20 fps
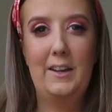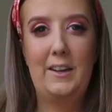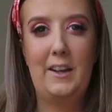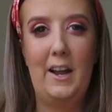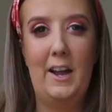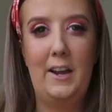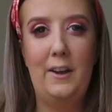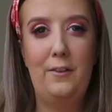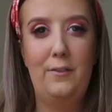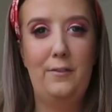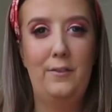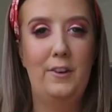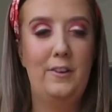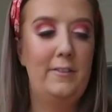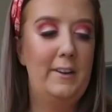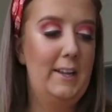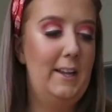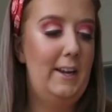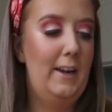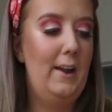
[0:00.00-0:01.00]
Kind of, not
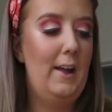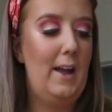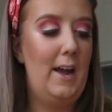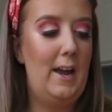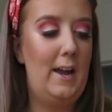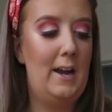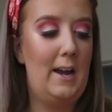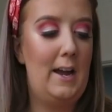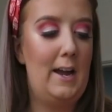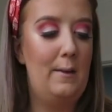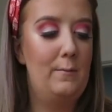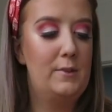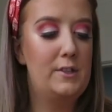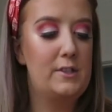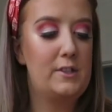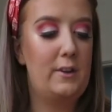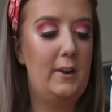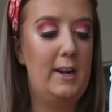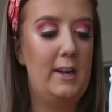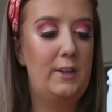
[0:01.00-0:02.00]
really. And I'm
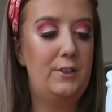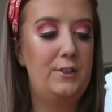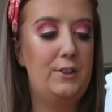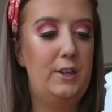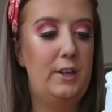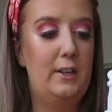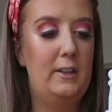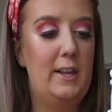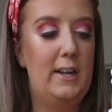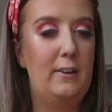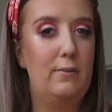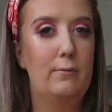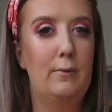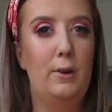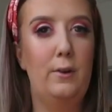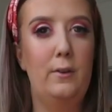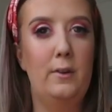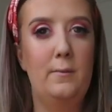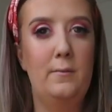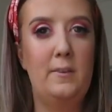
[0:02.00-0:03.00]
just going to like
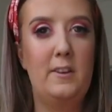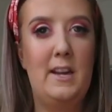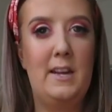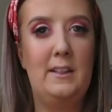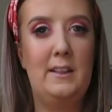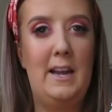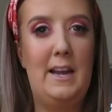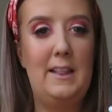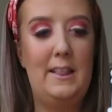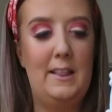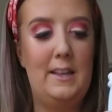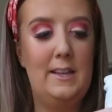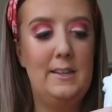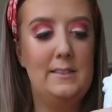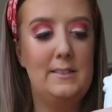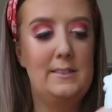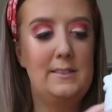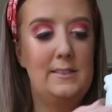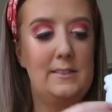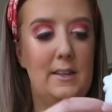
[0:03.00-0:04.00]
roll them down like
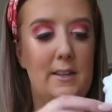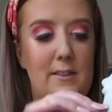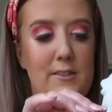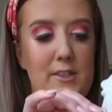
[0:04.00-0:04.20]
this,